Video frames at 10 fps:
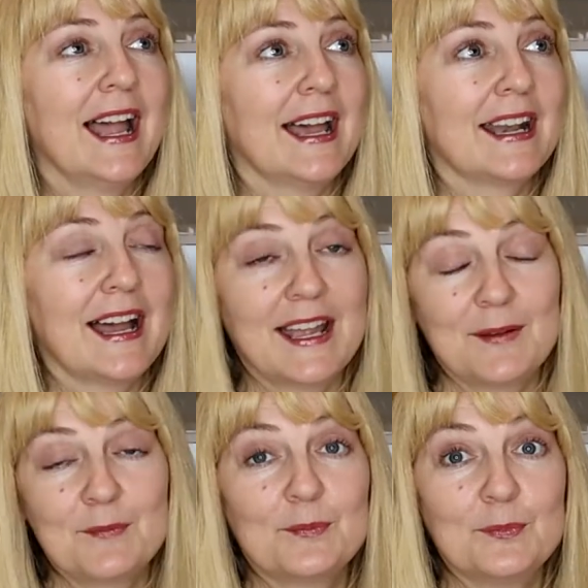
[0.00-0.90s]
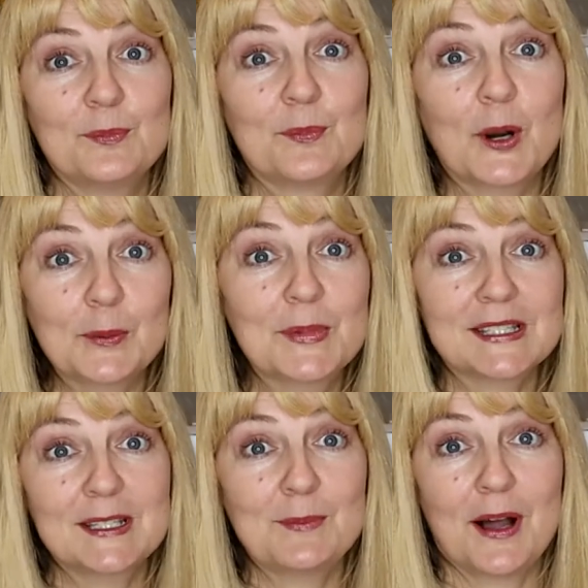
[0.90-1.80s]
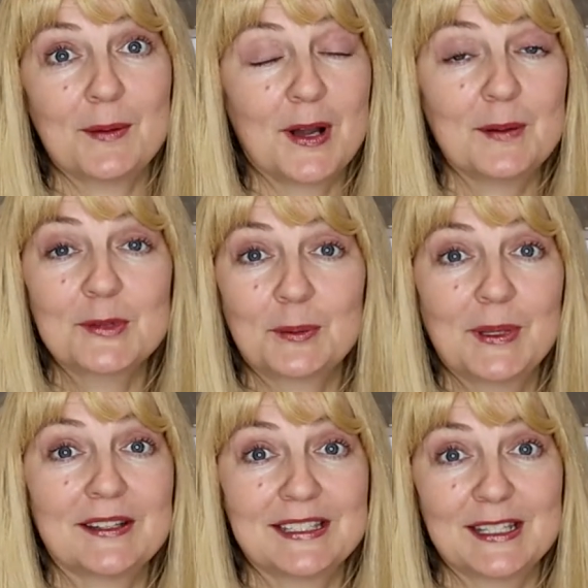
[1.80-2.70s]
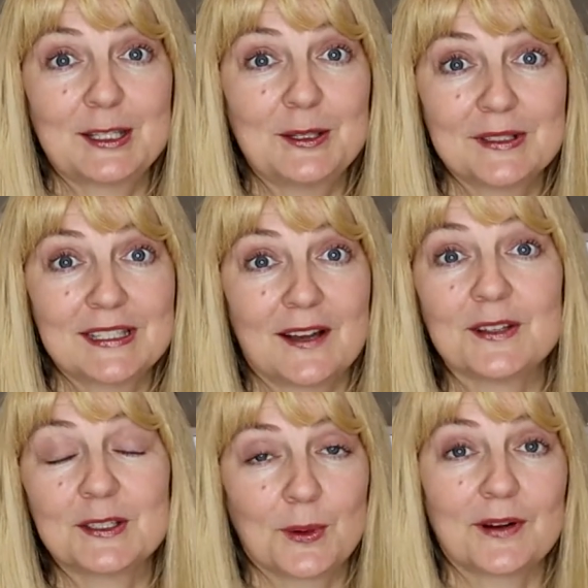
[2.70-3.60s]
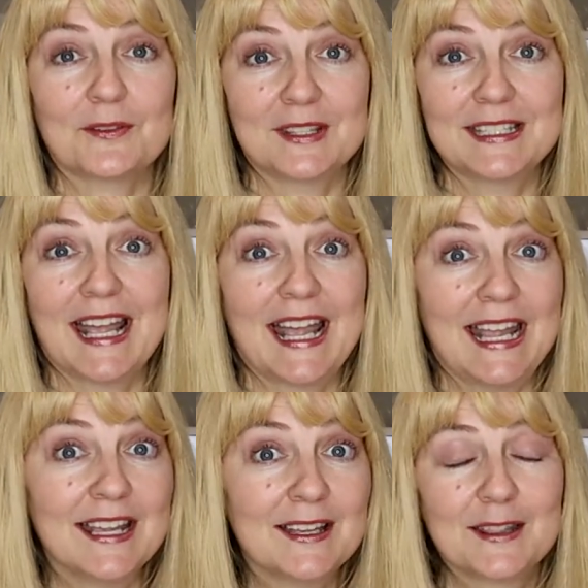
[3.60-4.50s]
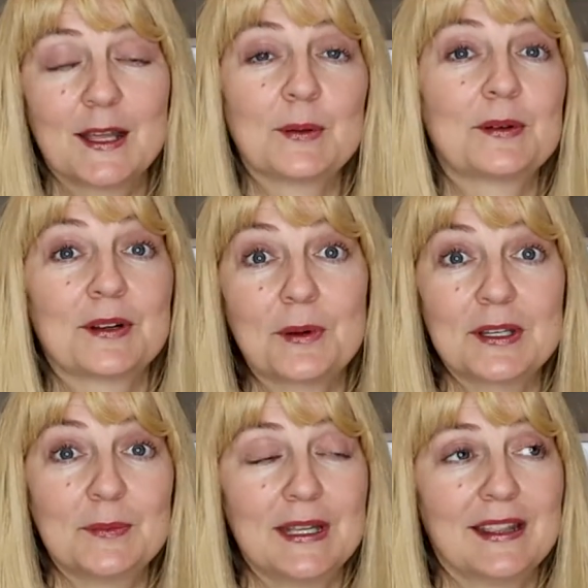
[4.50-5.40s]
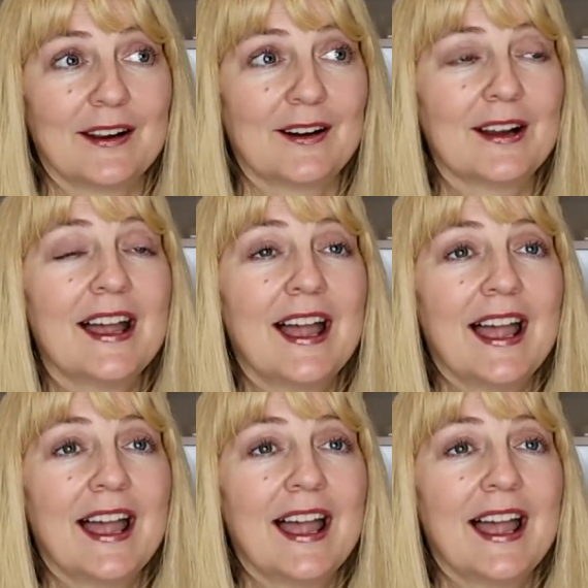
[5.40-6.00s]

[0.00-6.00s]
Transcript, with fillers: And I purposely bought, Mom took me out to get the cutest outfit to wear for the day that we were going to be there.